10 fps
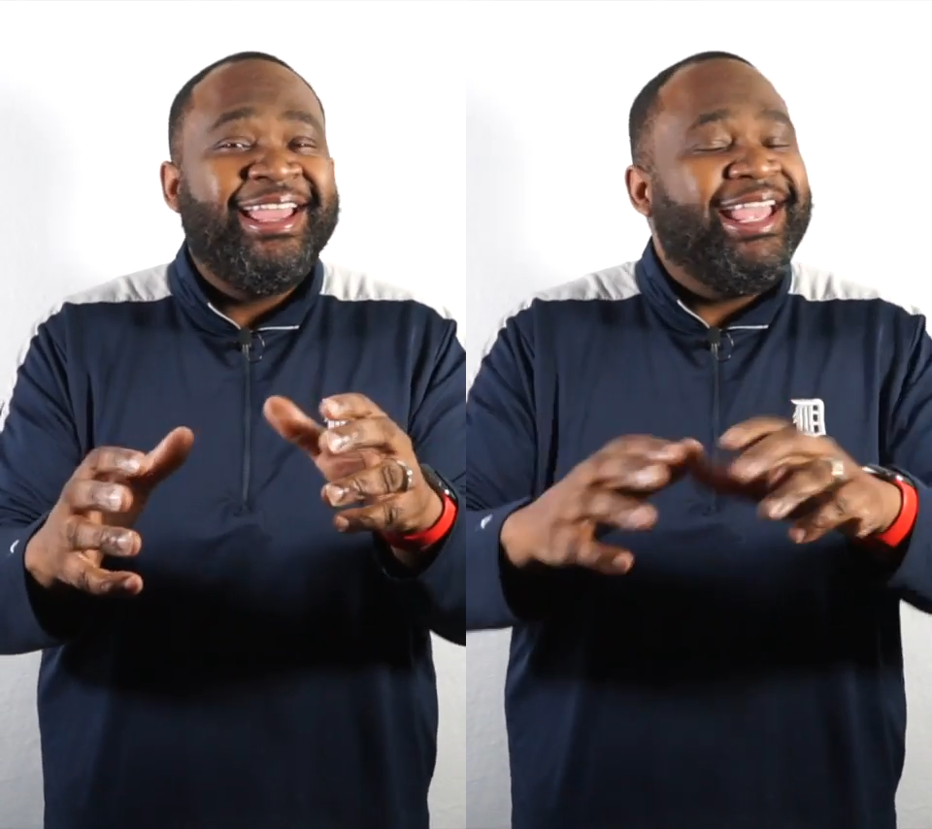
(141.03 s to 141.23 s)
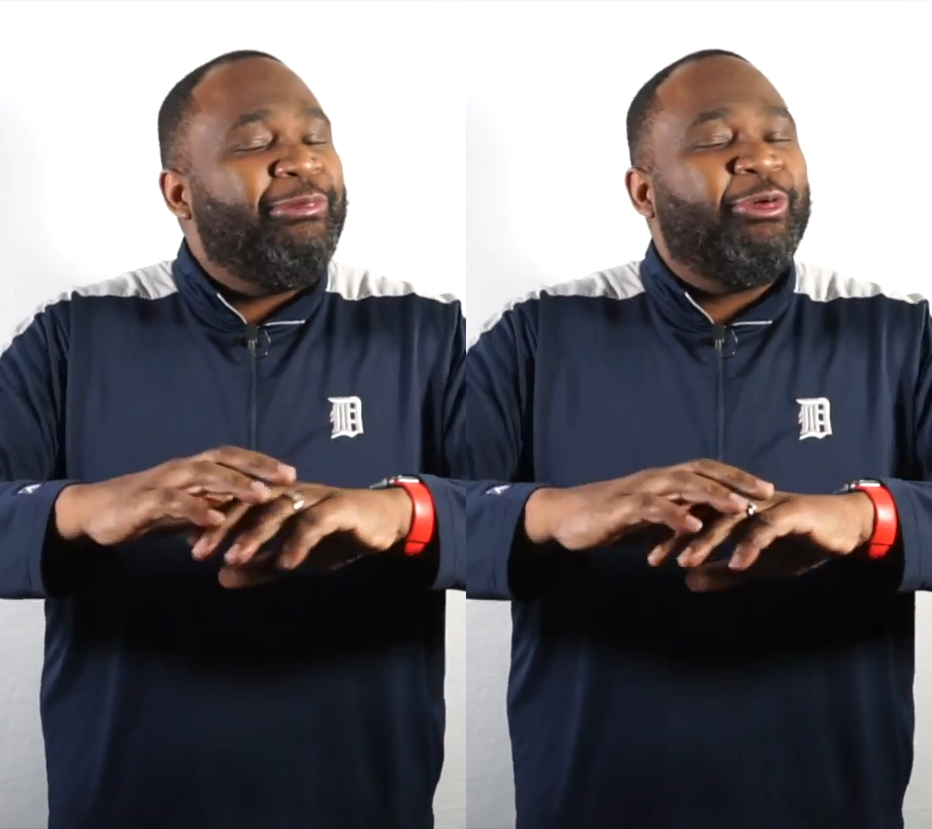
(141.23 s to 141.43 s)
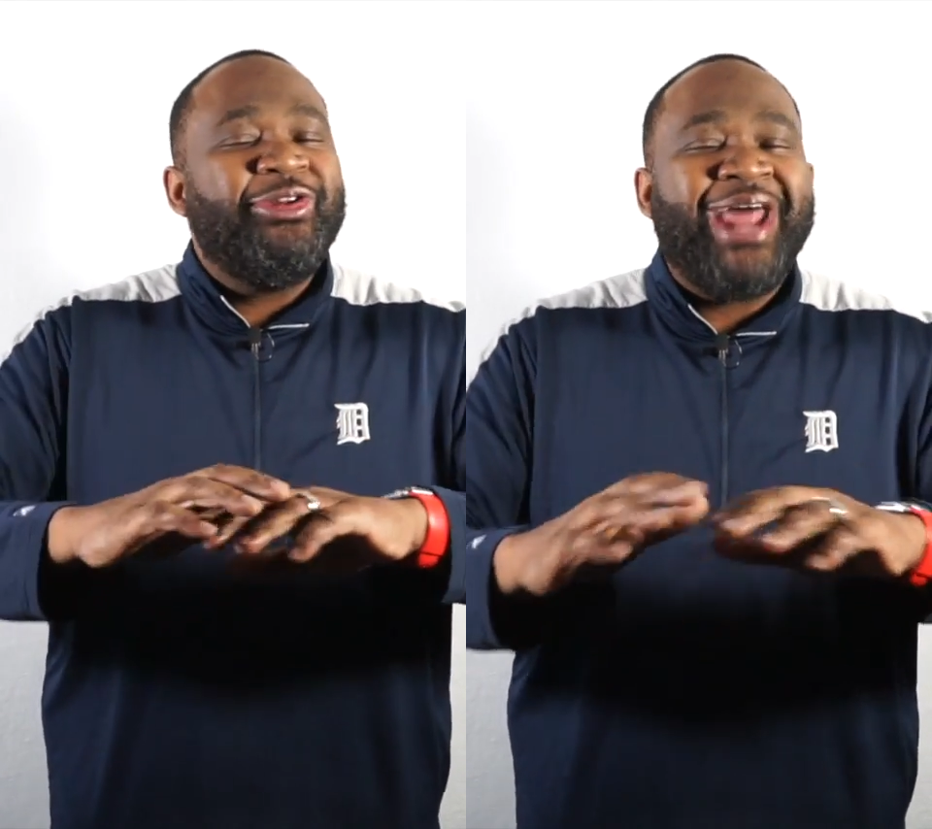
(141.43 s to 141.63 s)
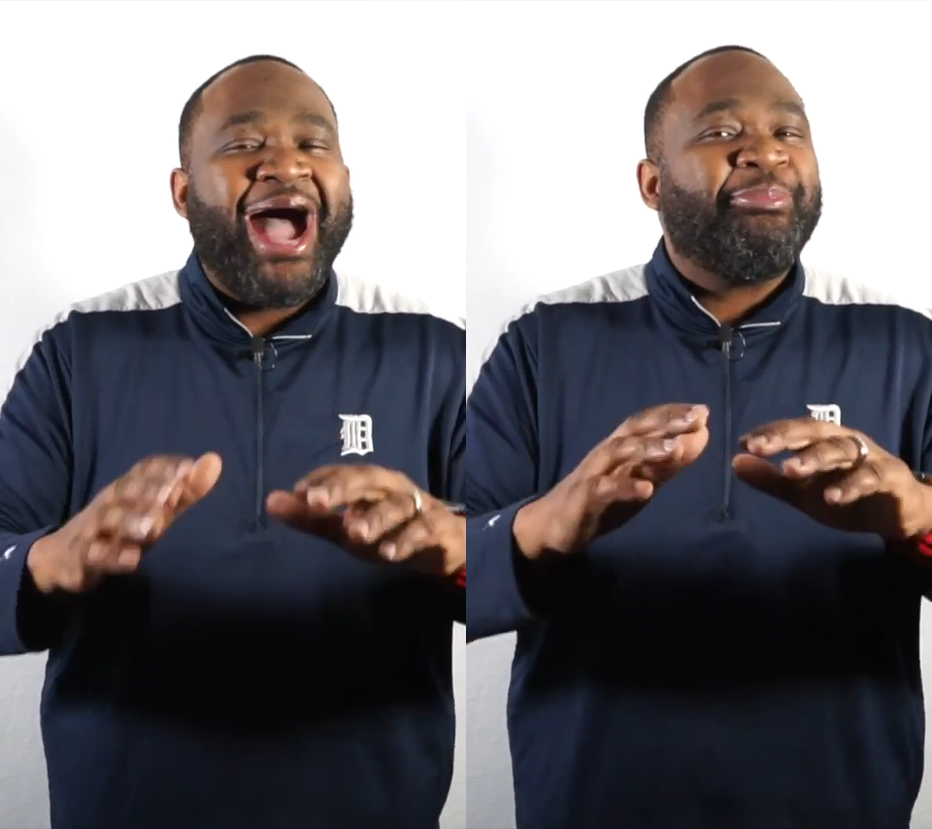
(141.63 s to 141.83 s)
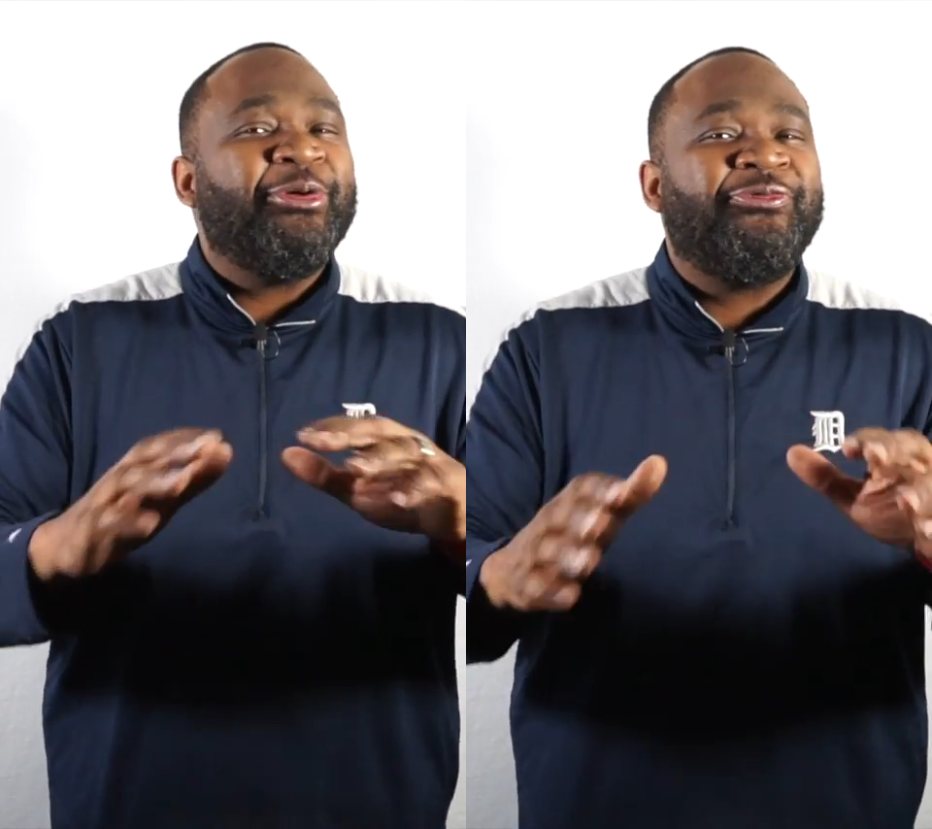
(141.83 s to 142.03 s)
he will
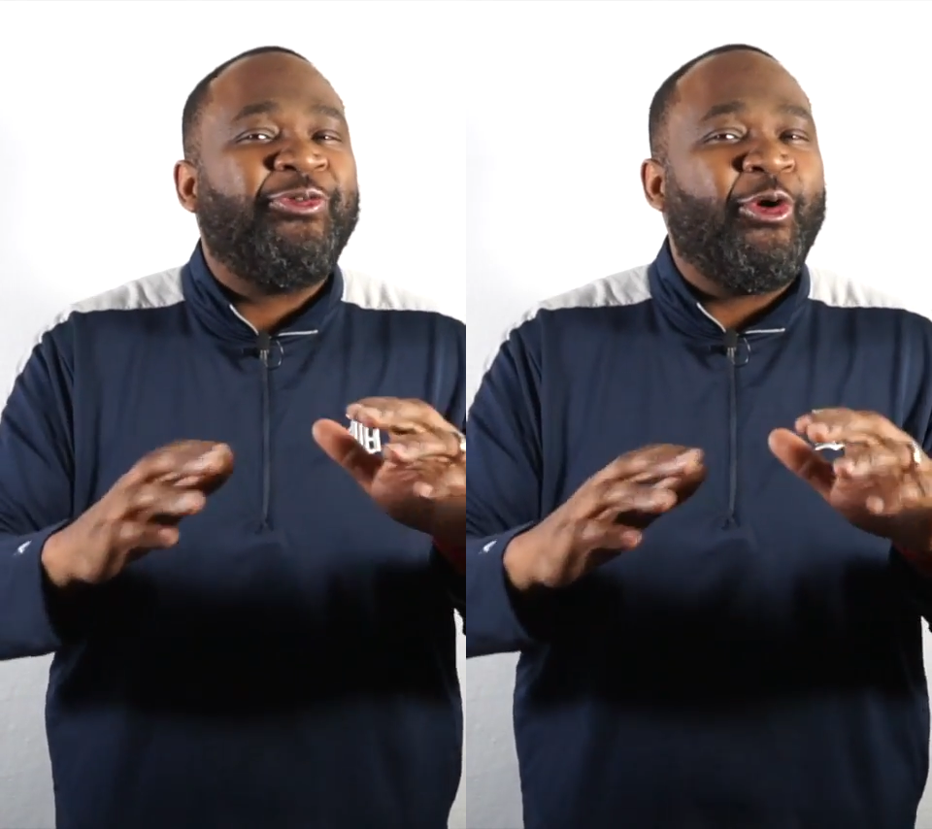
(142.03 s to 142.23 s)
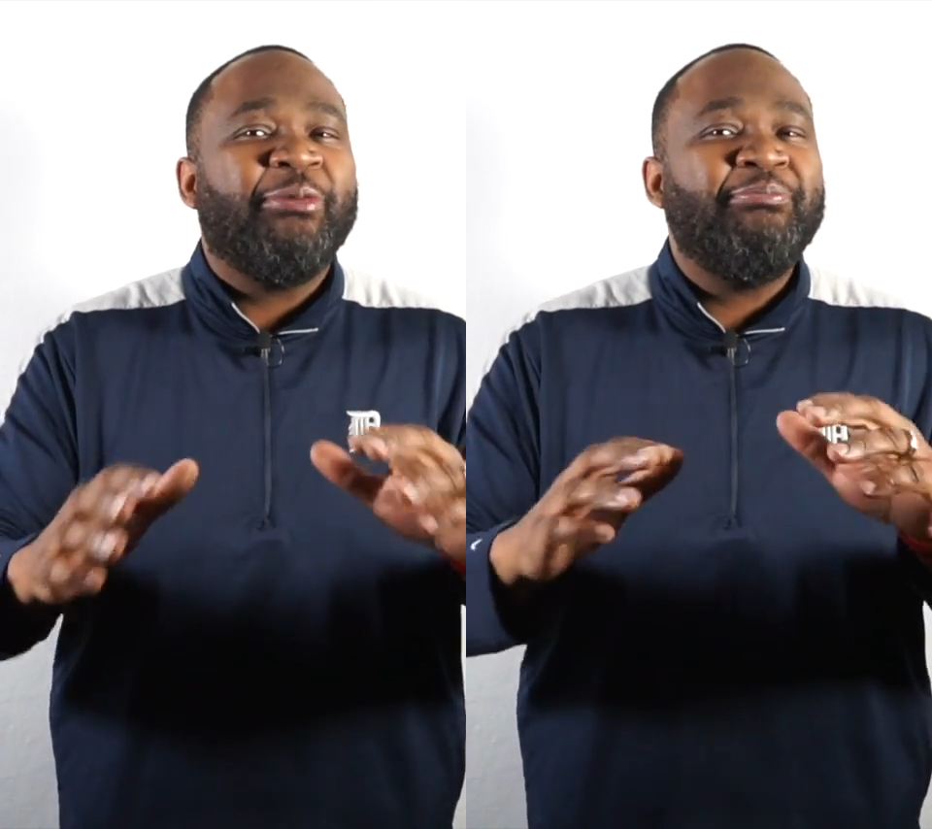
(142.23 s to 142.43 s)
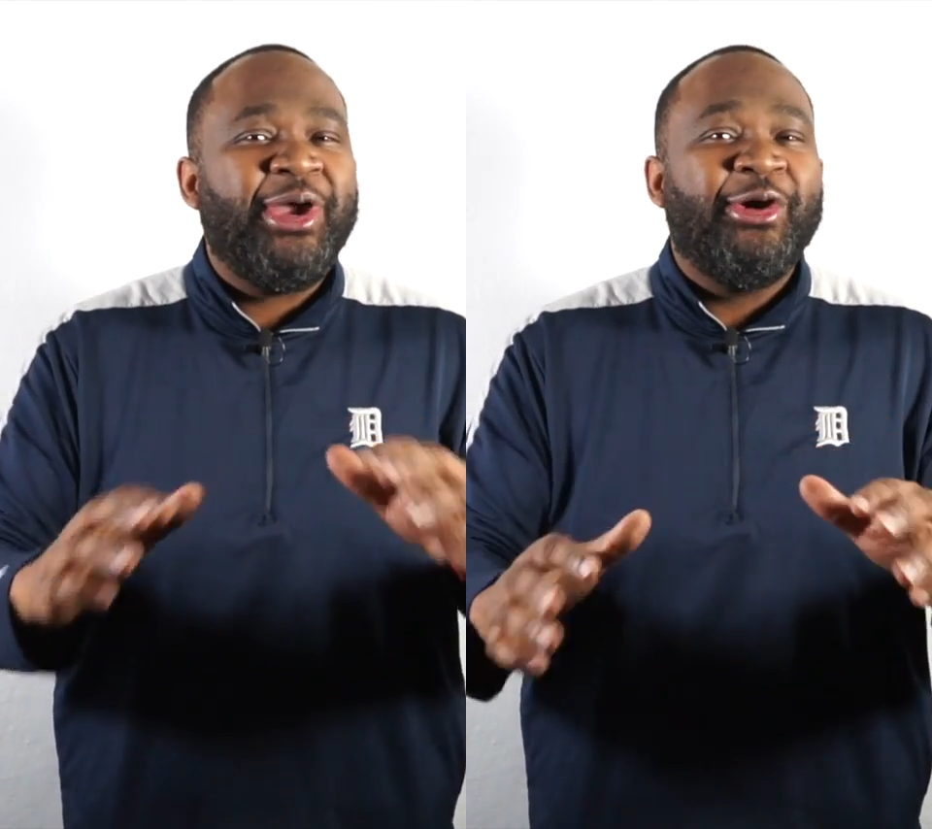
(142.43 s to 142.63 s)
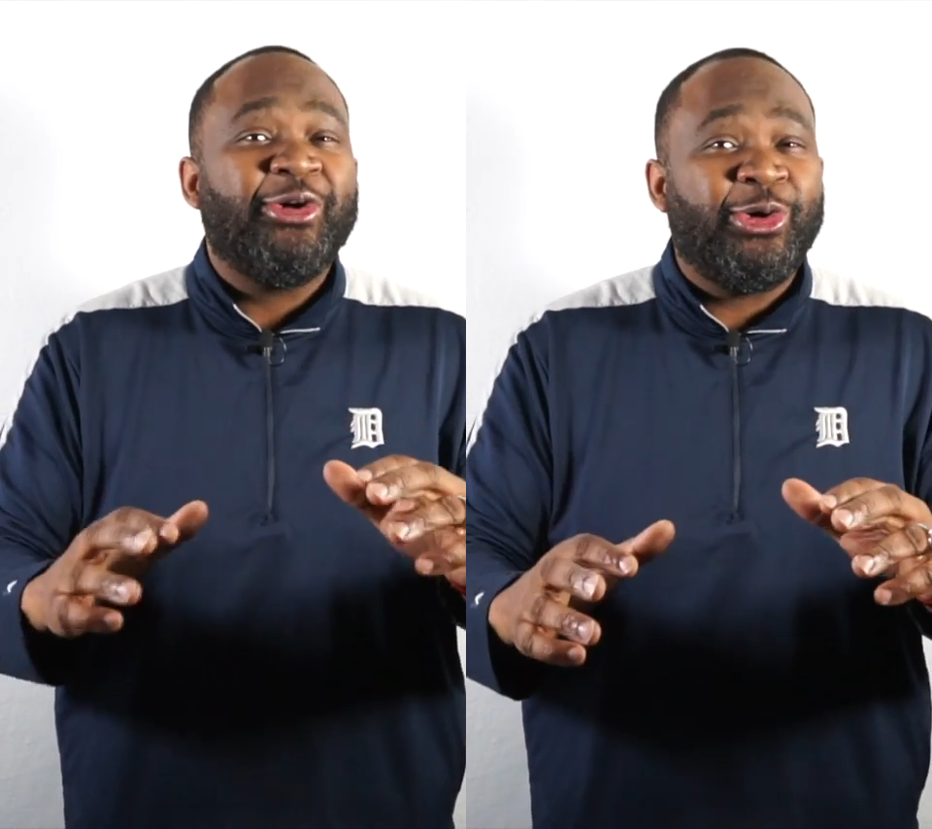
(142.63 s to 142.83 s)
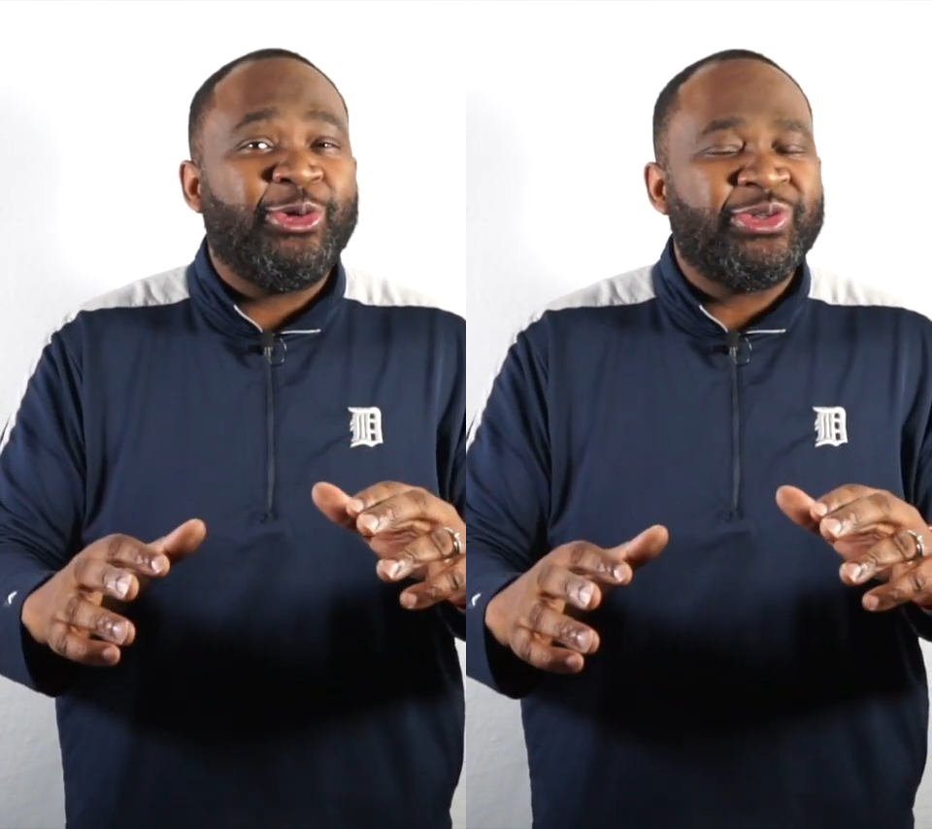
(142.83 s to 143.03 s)
not perform
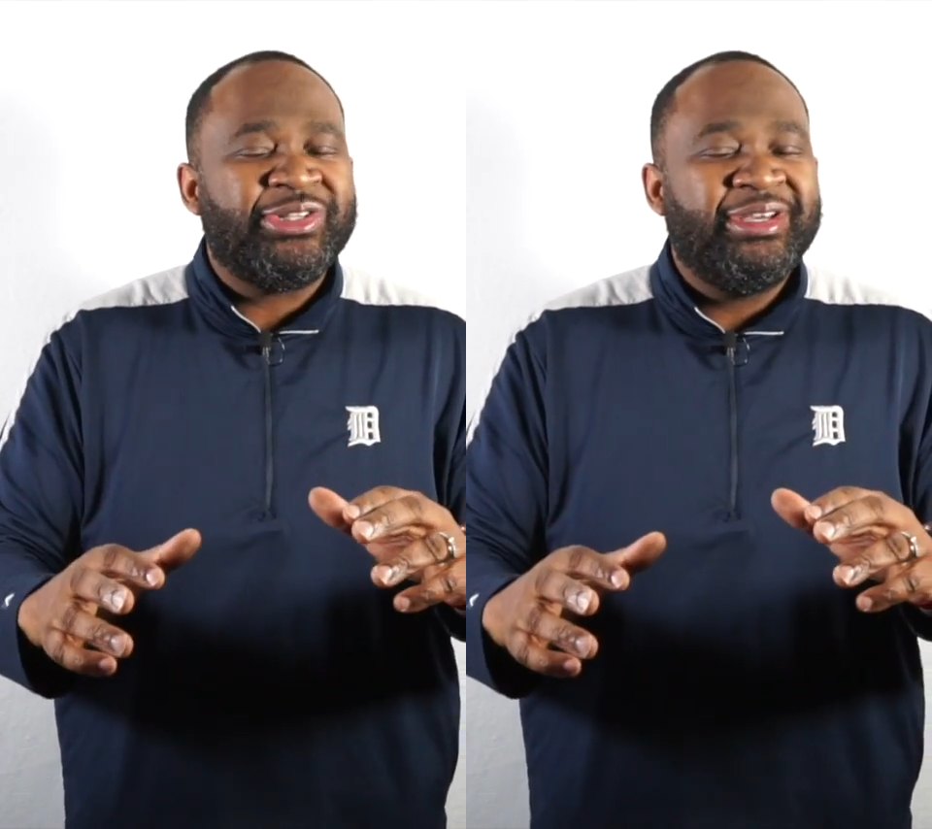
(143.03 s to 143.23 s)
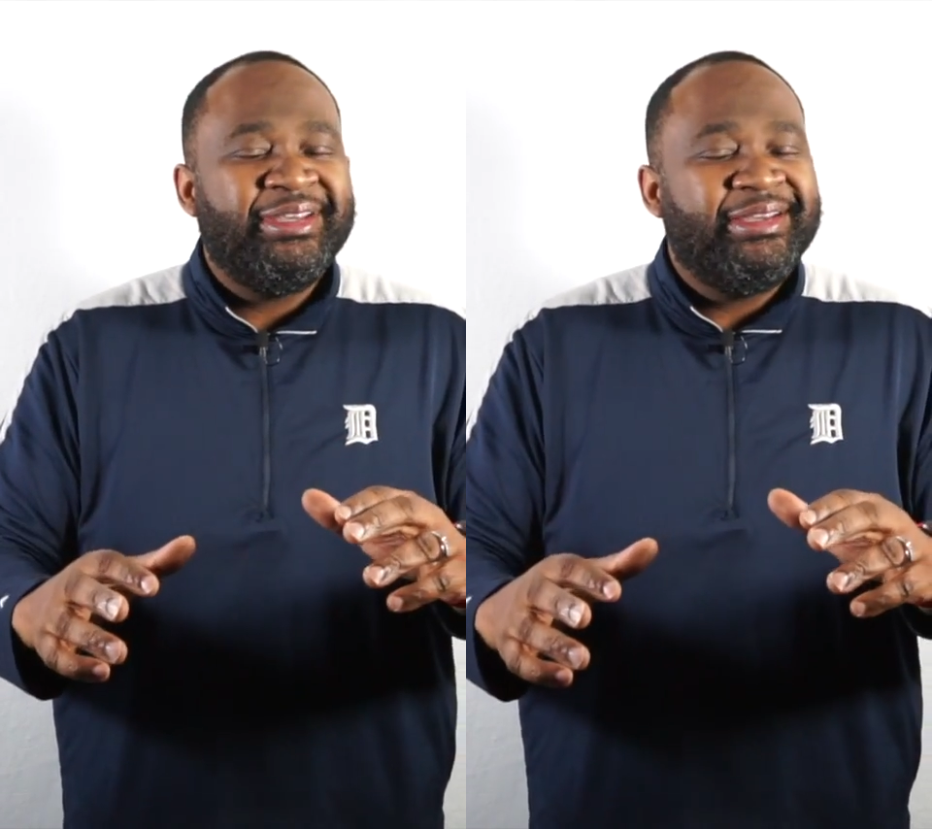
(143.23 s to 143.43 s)
miracles